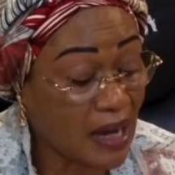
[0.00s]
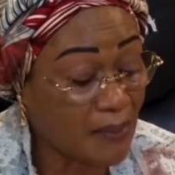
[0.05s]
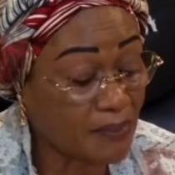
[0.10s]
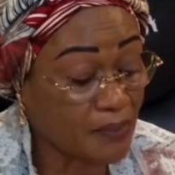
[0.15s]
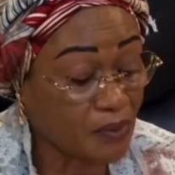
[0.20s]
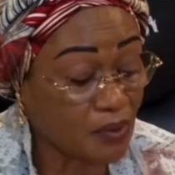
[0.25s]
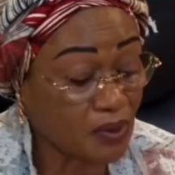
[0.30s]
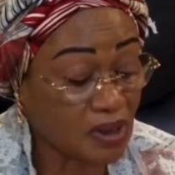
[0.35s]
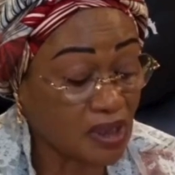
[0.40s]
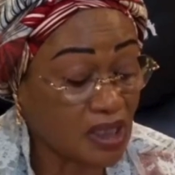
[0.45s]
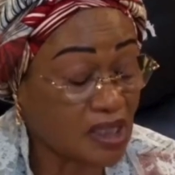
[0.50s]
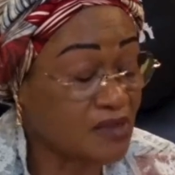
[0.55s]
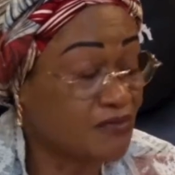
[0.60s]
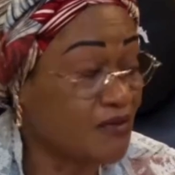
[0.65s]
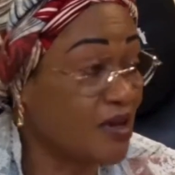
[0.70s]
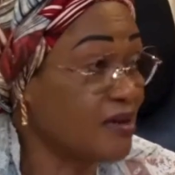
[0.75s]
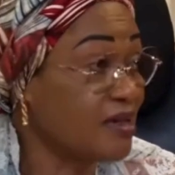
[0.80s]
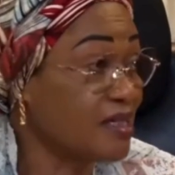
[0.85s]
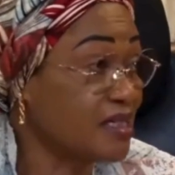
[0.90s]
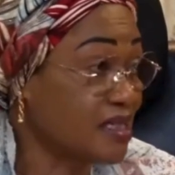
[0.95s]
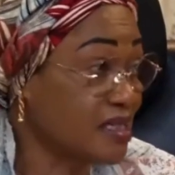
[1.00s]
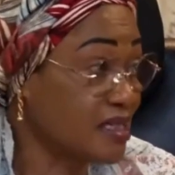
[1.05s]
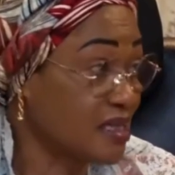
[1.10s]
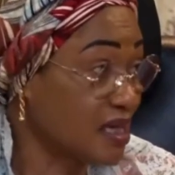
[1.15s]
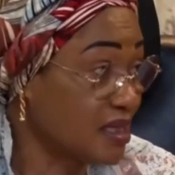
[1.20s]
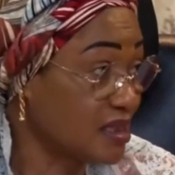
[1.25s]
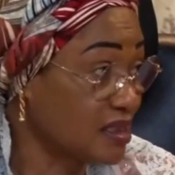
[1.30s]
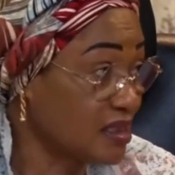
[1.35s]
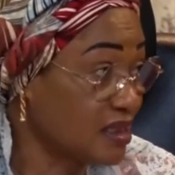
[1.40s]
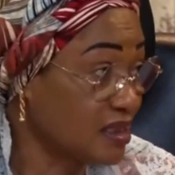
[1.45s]
happen is very
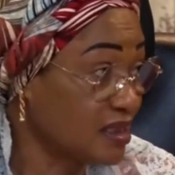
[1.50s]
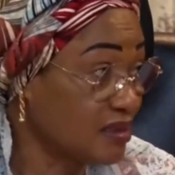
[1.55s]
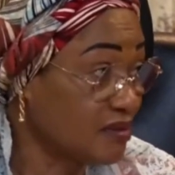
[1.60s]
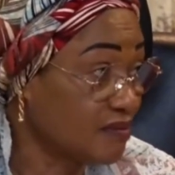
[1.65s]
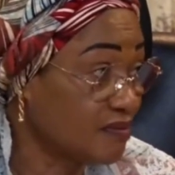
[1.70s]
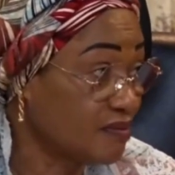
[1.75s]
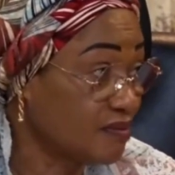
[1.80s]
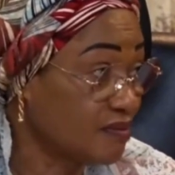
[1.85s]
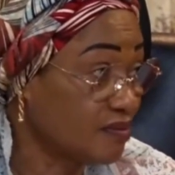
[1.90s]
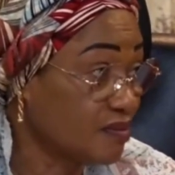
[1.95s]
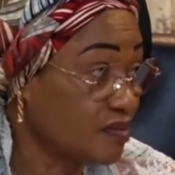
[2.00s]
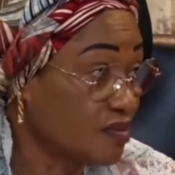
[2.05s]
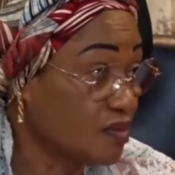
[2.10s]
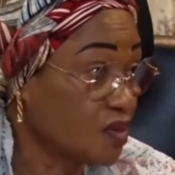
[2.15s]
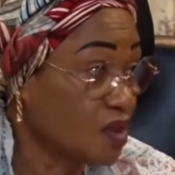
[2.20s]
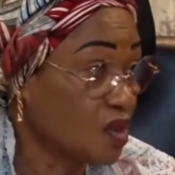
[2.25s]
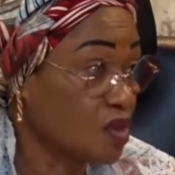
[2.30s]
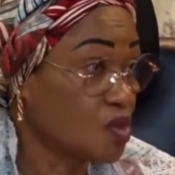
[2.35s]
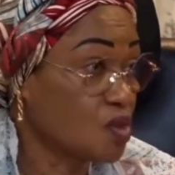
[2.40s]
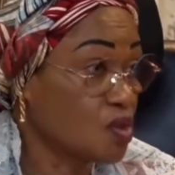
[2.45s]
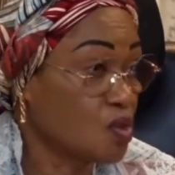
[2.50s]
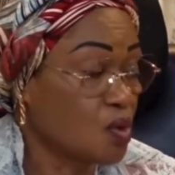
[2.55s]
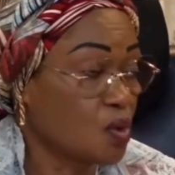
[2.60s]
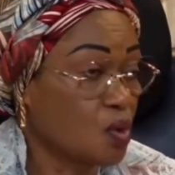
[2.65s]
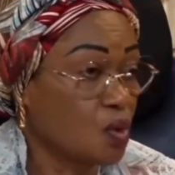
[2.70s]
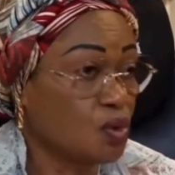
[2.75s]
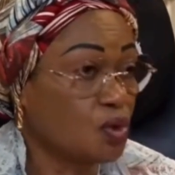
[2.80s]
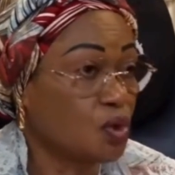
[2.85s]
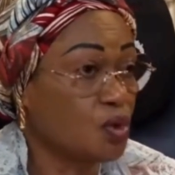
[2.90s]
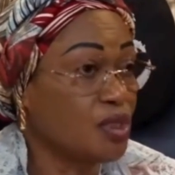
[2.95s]
disheartening.
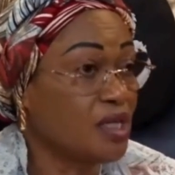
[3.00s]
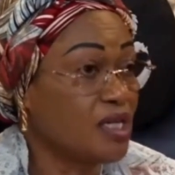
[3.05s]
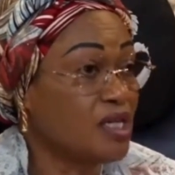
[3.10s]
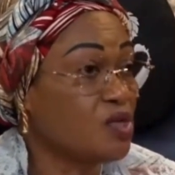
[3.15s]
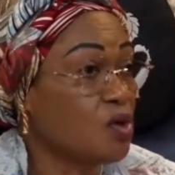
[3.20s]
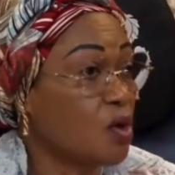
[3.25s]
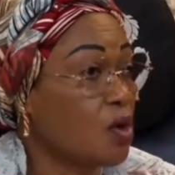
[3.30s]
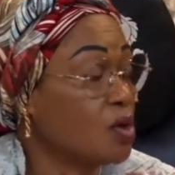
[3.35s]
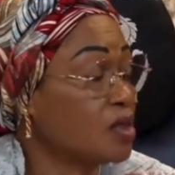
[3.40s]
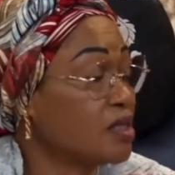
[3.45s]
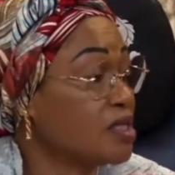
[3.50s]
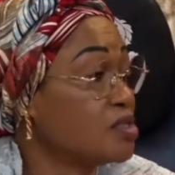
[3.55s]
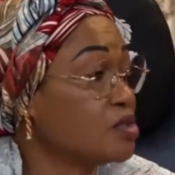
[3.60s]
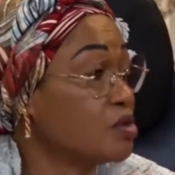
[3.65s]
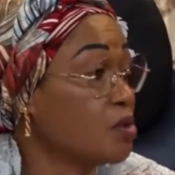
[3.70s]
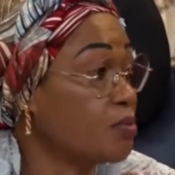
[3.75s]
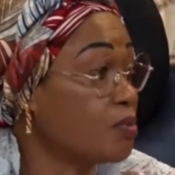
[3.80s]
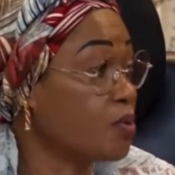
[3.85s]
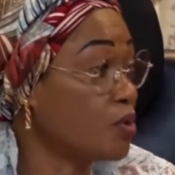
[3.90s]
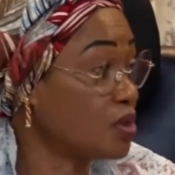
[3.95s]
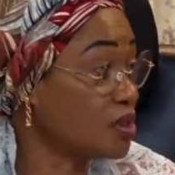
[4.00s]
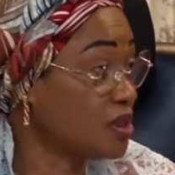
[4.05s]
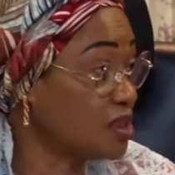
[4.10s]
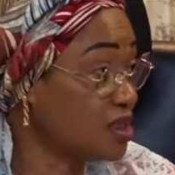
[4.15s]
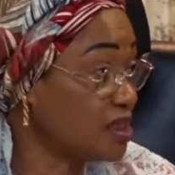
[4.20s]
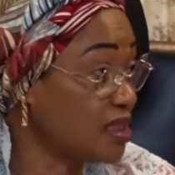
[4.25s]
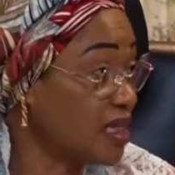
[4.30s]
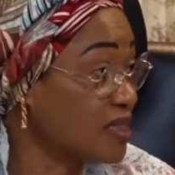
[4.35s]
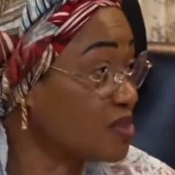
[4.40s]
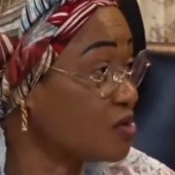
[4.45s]
So you need all the
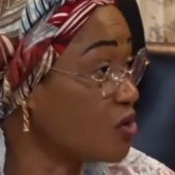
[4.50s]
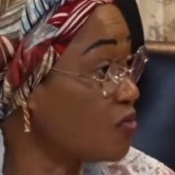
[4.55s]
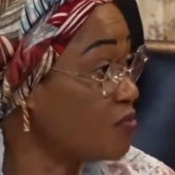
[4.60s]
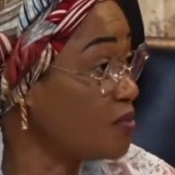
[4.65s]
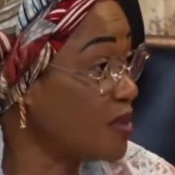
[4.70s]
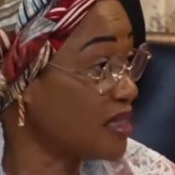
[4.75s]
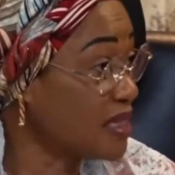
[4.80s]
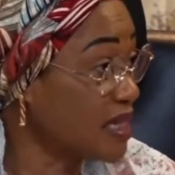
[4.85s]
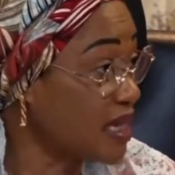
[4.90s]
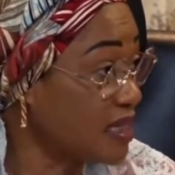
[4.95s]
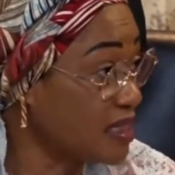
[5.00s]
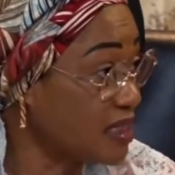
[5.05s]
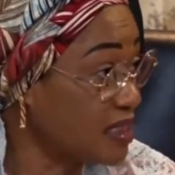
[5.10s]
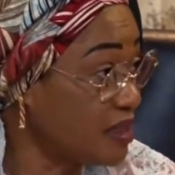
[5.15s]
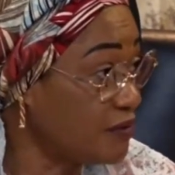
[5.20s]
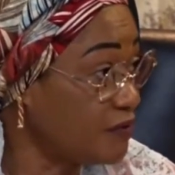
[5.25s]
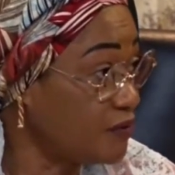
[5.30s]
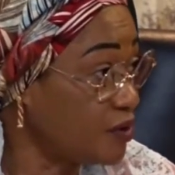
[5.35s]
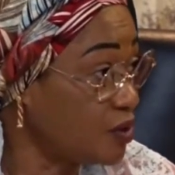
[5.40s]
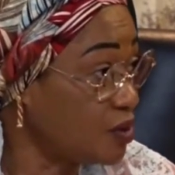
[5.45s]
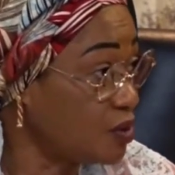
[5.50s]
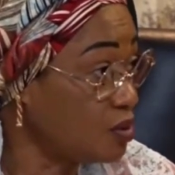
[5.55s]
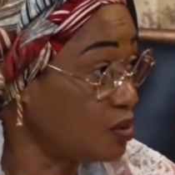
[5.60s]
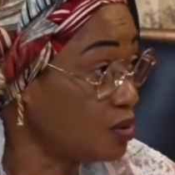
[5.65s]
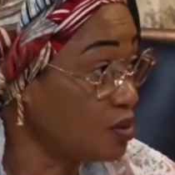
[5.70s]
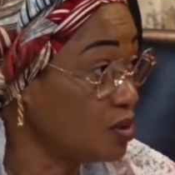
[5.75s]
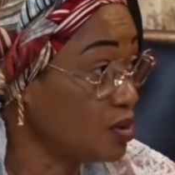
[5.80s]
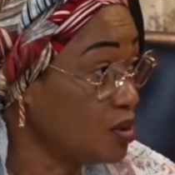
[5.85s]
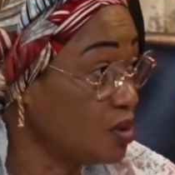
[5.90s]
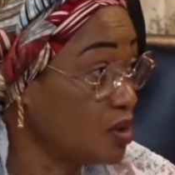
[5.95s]
support that government can give you.
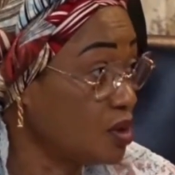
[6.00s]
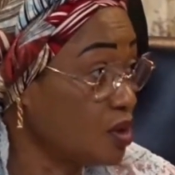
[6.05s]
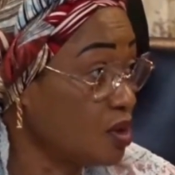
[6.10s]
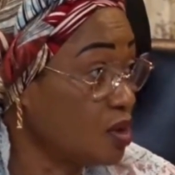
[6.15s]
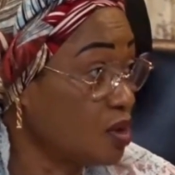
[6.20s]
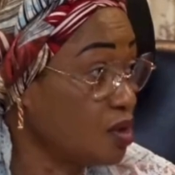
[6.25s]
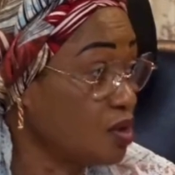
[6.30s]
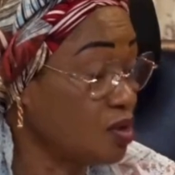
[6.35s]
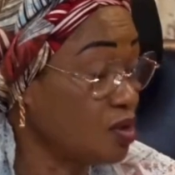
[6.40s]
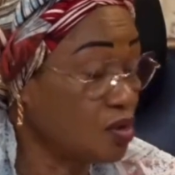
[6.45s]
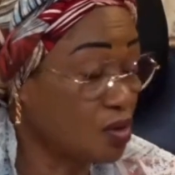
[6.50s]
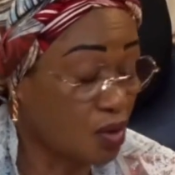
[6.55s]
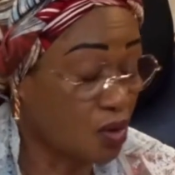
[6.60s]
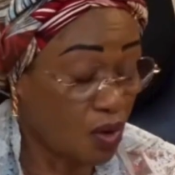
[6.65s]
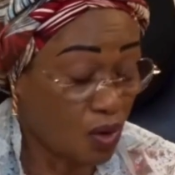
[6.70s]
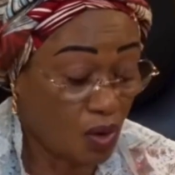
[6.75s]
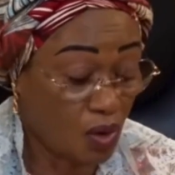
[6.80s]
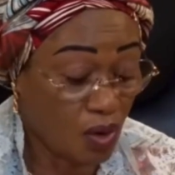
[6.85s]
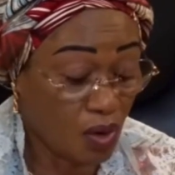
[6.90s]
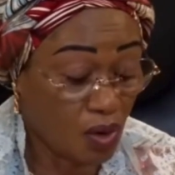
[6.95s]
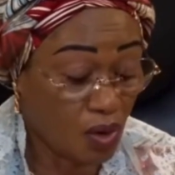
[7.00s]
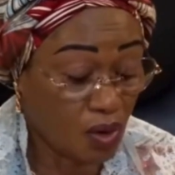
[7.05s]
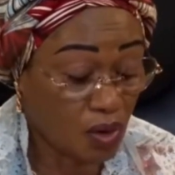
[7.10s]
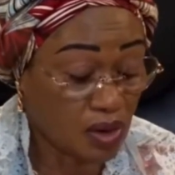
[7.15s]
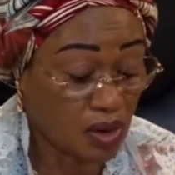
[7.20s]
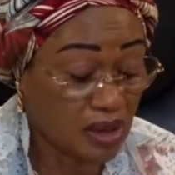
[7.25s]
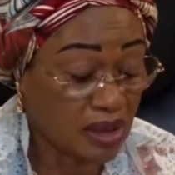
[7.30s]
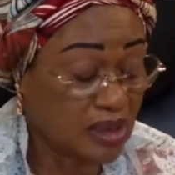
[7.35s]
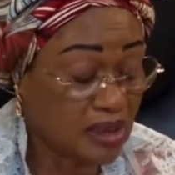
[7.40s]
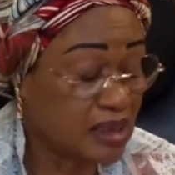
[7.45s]

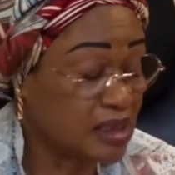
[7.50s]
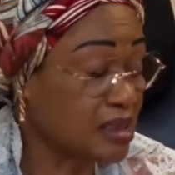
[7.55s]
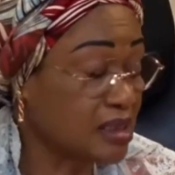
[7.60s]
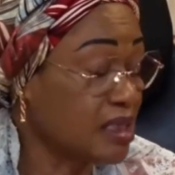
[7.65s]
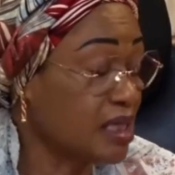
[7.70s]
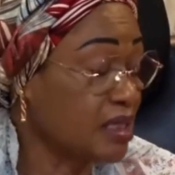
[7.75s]
All this,